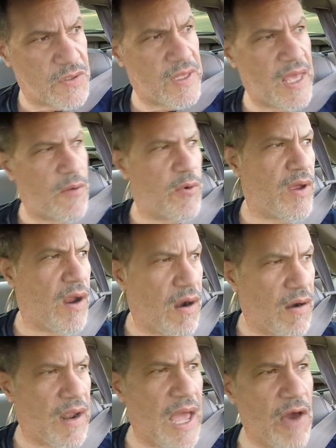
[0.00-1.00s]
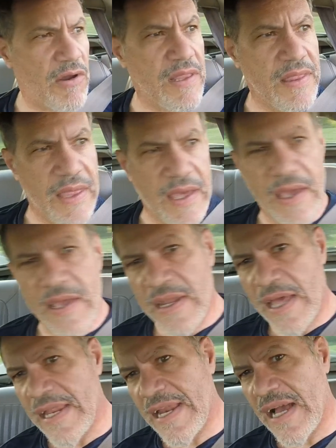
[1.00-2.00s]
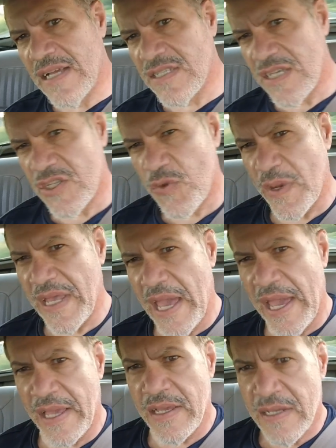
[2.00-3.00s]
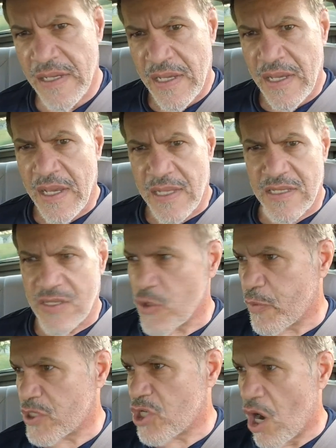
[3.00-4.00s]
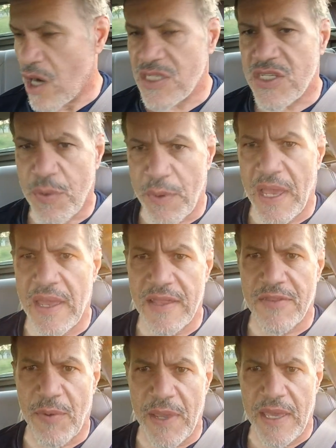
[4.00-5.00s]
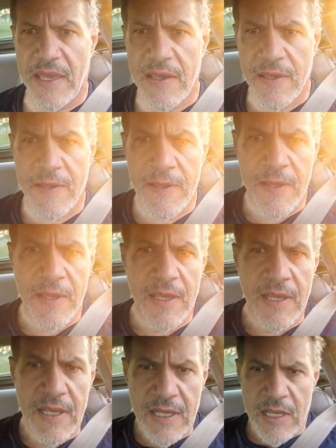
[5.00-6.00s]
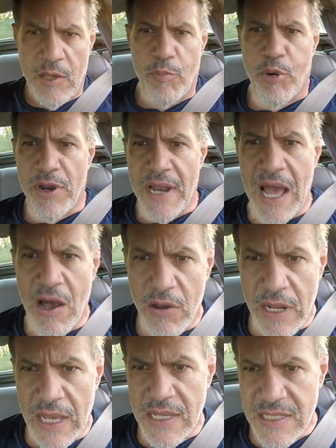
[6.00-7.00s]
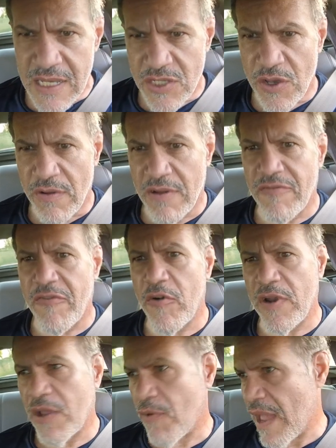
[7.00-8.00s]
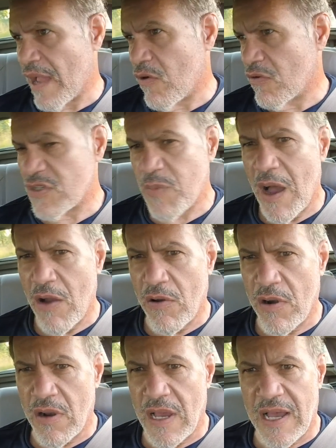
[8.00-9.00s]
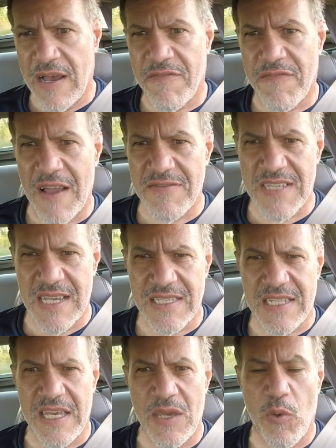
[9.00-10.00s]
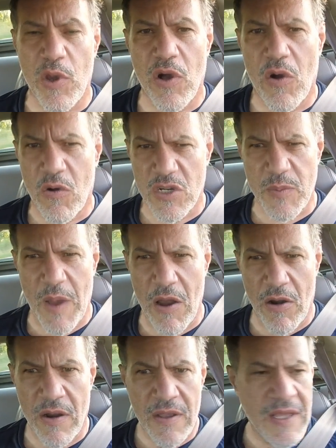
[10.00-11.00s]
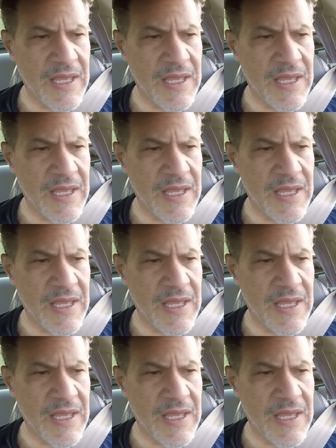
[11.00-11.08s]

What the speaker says: today we are out in the 99 Z28. It's a supercharged 383, putting out 640 crank horsepower, 560 wheel horsepower.